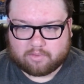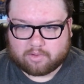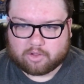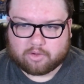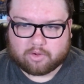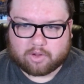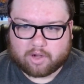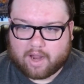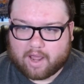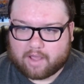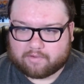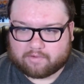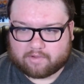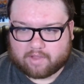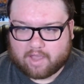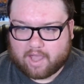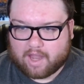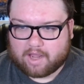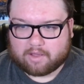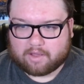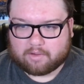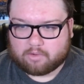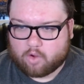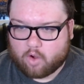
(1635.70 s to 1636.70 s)
can ask
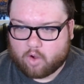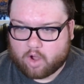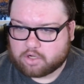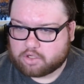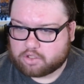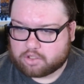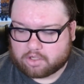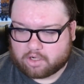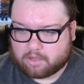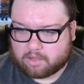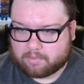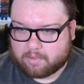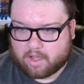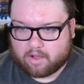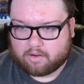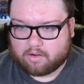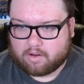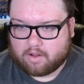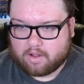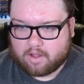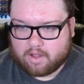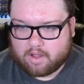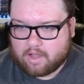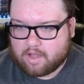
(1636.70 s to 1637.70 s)
any question about
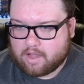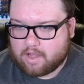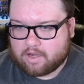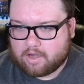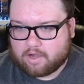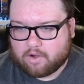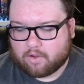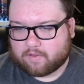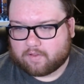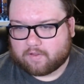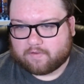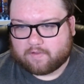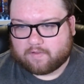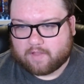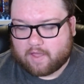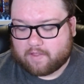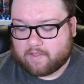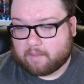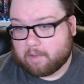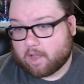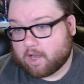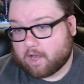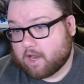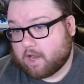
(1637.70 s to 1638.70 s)
doing this and that, and they
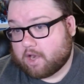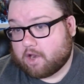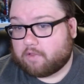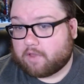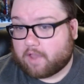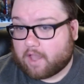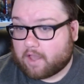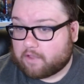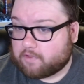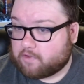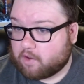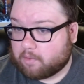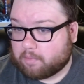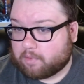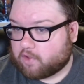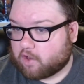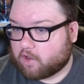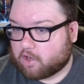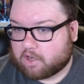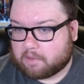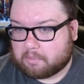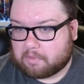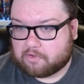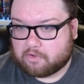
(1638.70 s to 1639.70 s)
might not know the answer, but they're
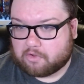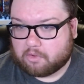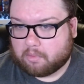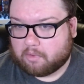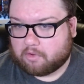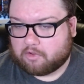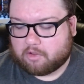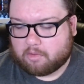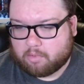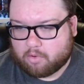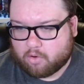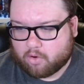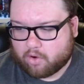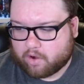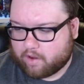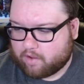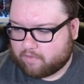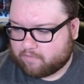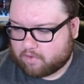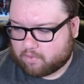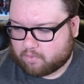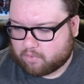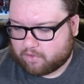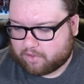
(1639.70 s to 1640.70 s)
going to be super supportive
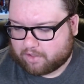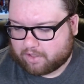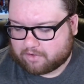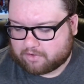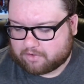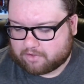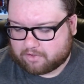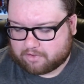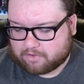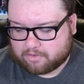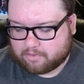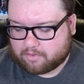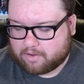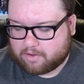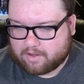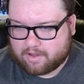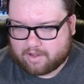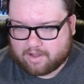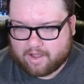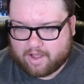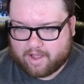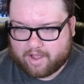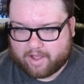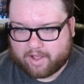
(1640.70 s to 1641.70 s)
and really into
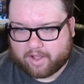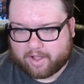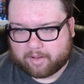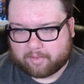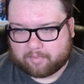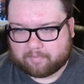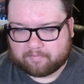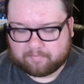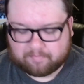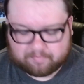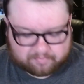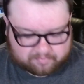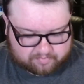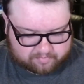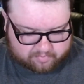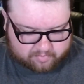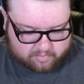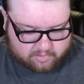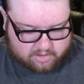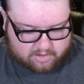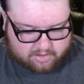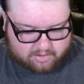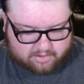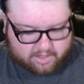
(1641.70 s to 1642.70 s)

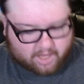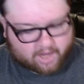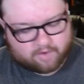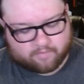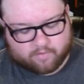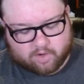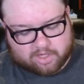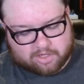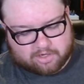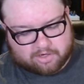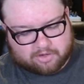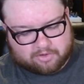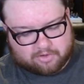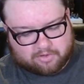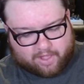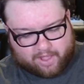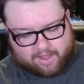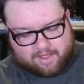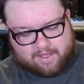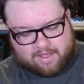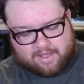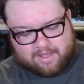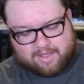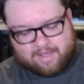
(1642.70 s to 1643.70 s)
kind of what you do. Like,
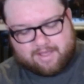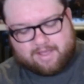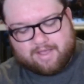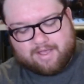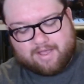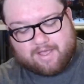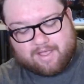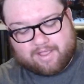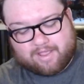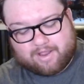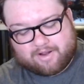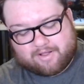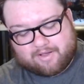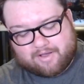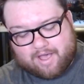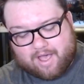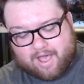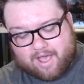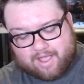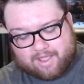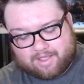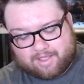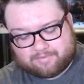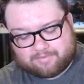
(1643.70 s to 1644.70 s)

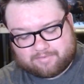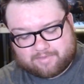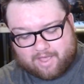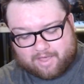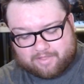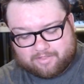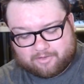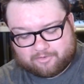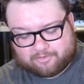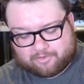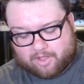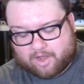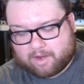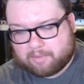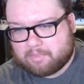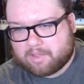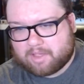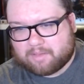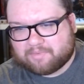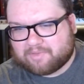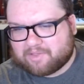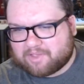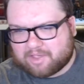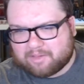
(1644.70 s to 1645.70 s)
I there's a lot of memes
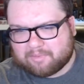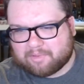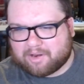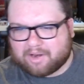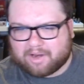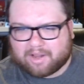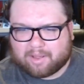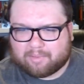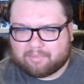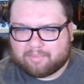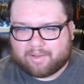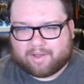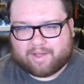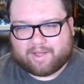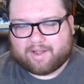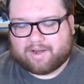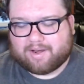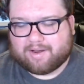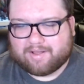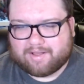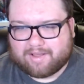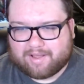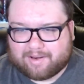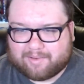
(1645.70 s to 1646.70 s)
in the community,
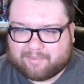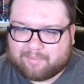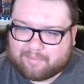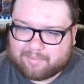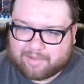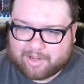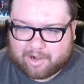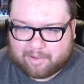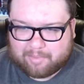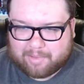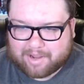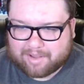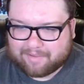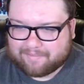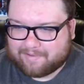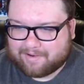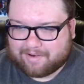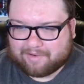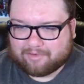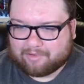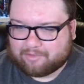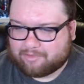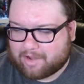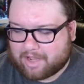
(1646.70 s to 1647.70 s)
and making fun of
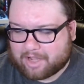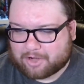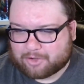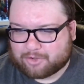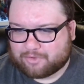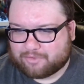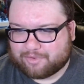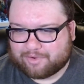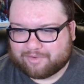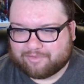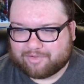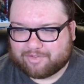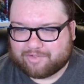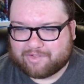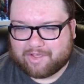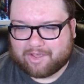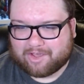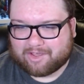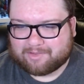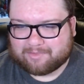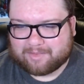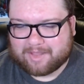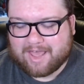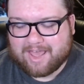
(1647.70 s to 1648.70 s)
different factions for different
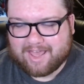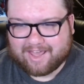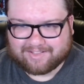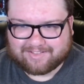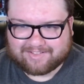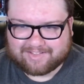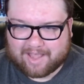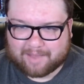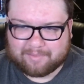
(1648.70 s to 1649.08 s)
things. But